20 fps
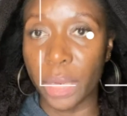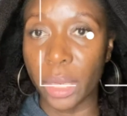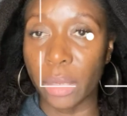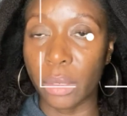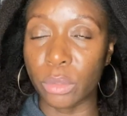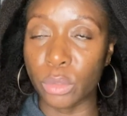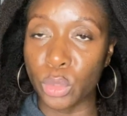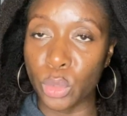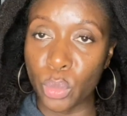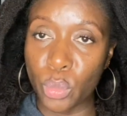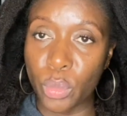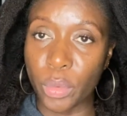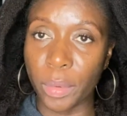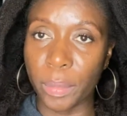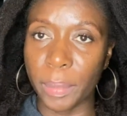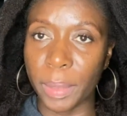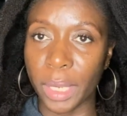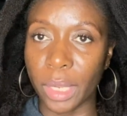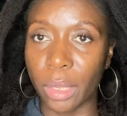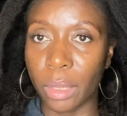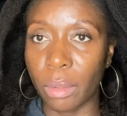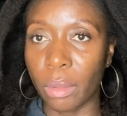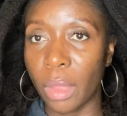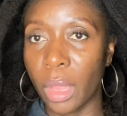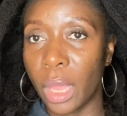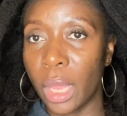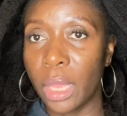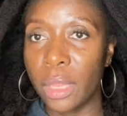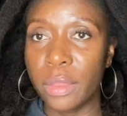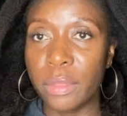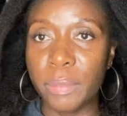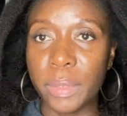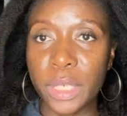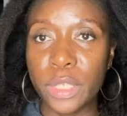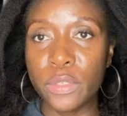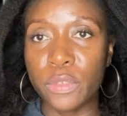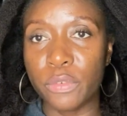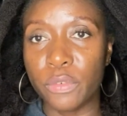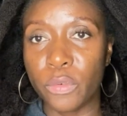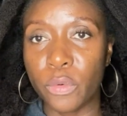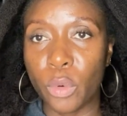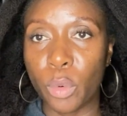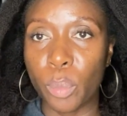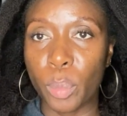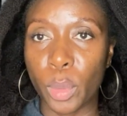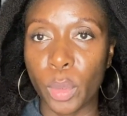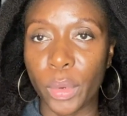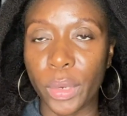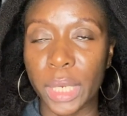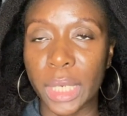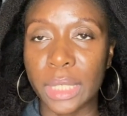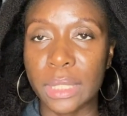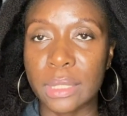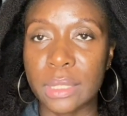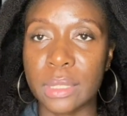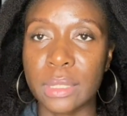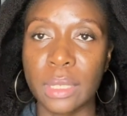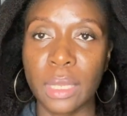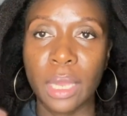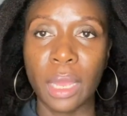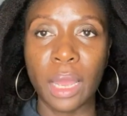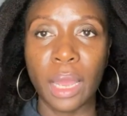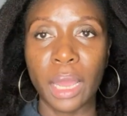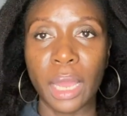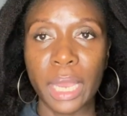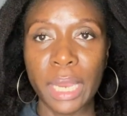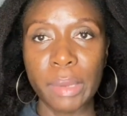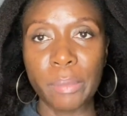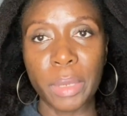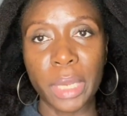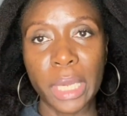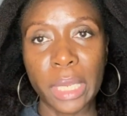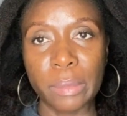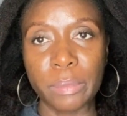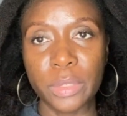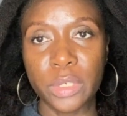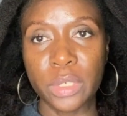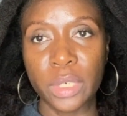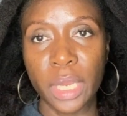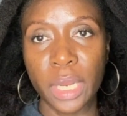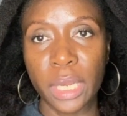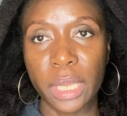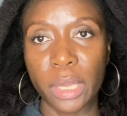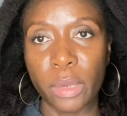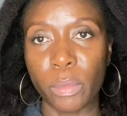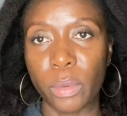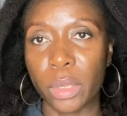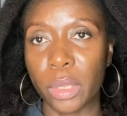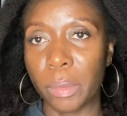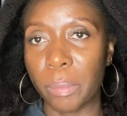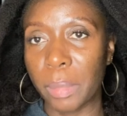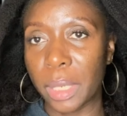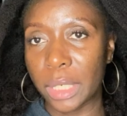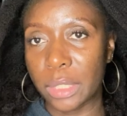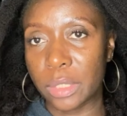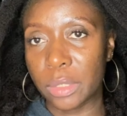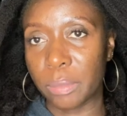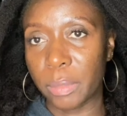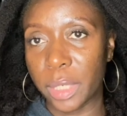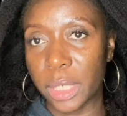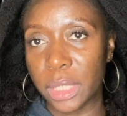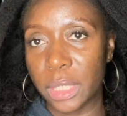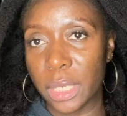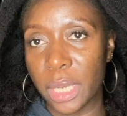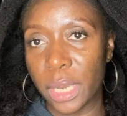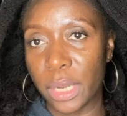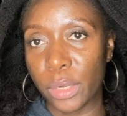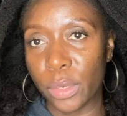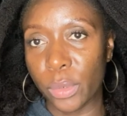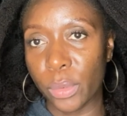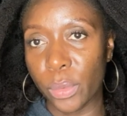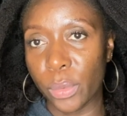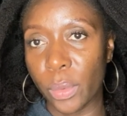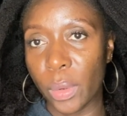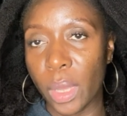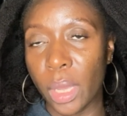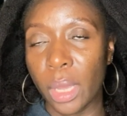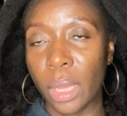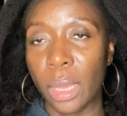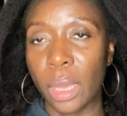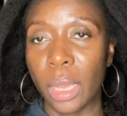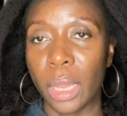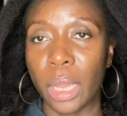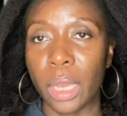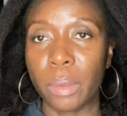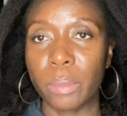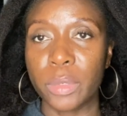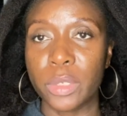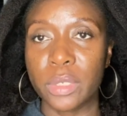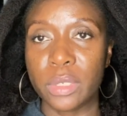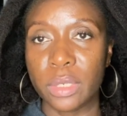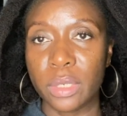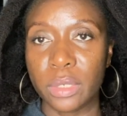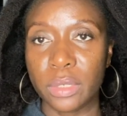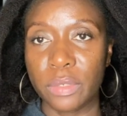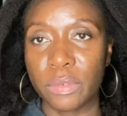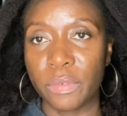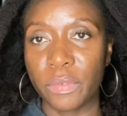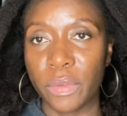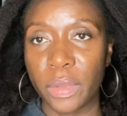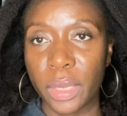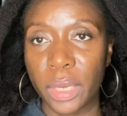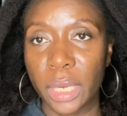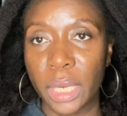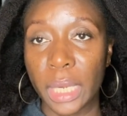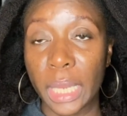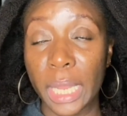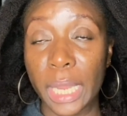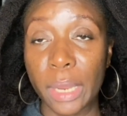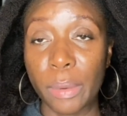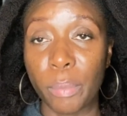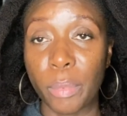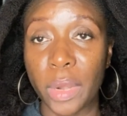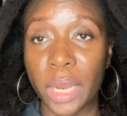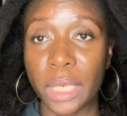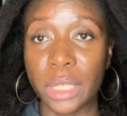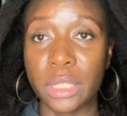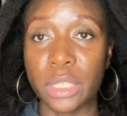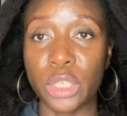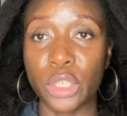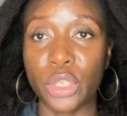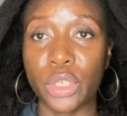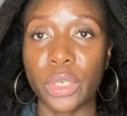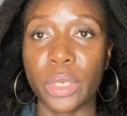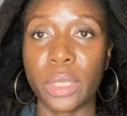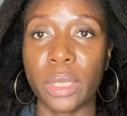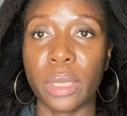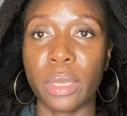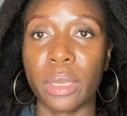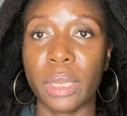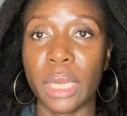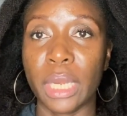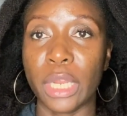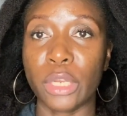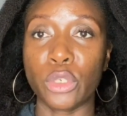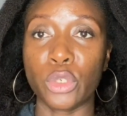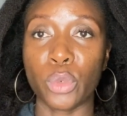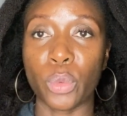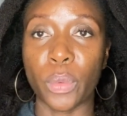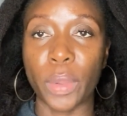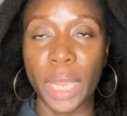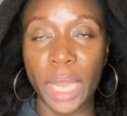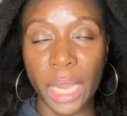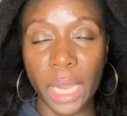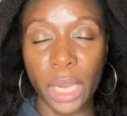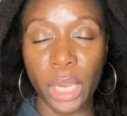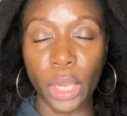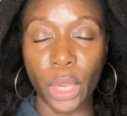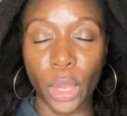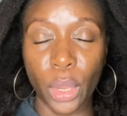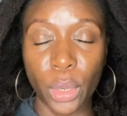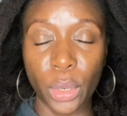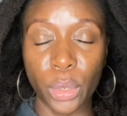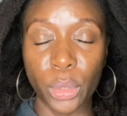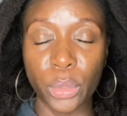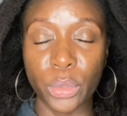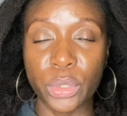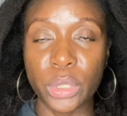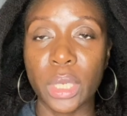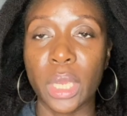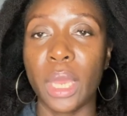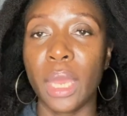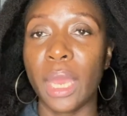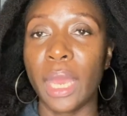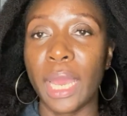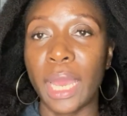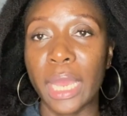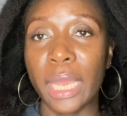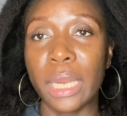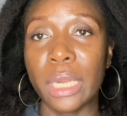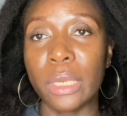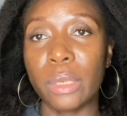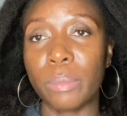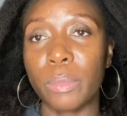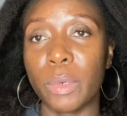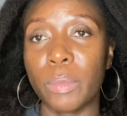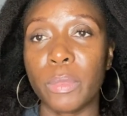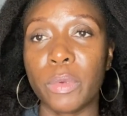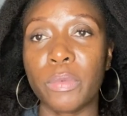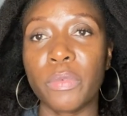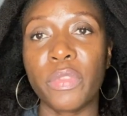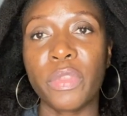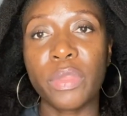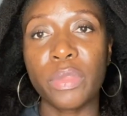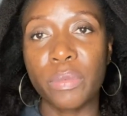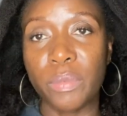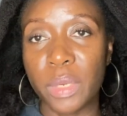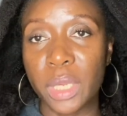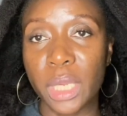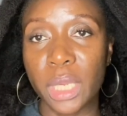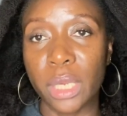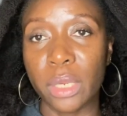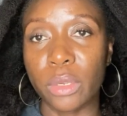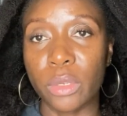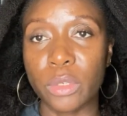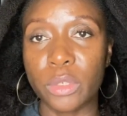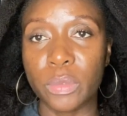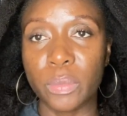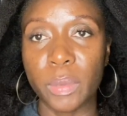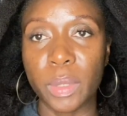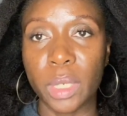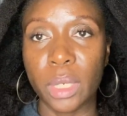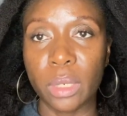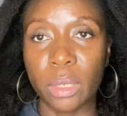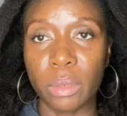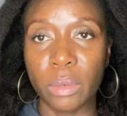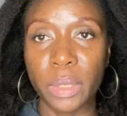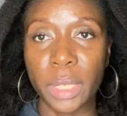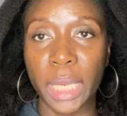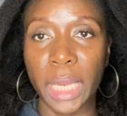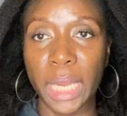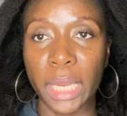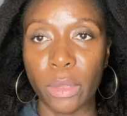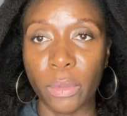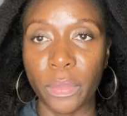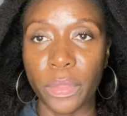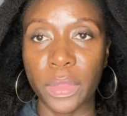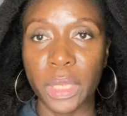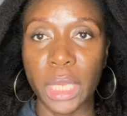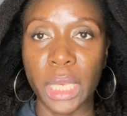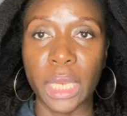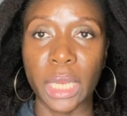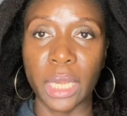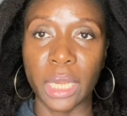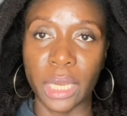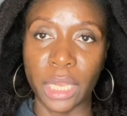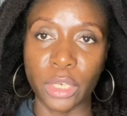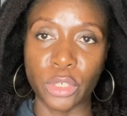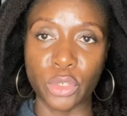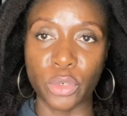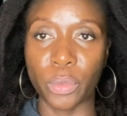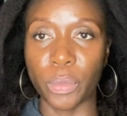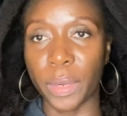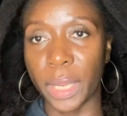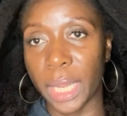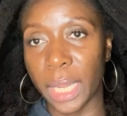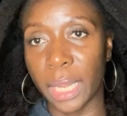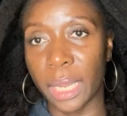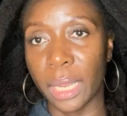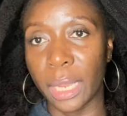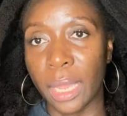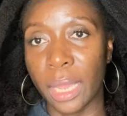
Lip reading: I'll talk about 3 to 4 points. Hi, my name's Janet. Welcome back to my channel. I'm a certified hair practitioner, a natural hair coach, and a mum of 3 girls with long, healthy, natural hair.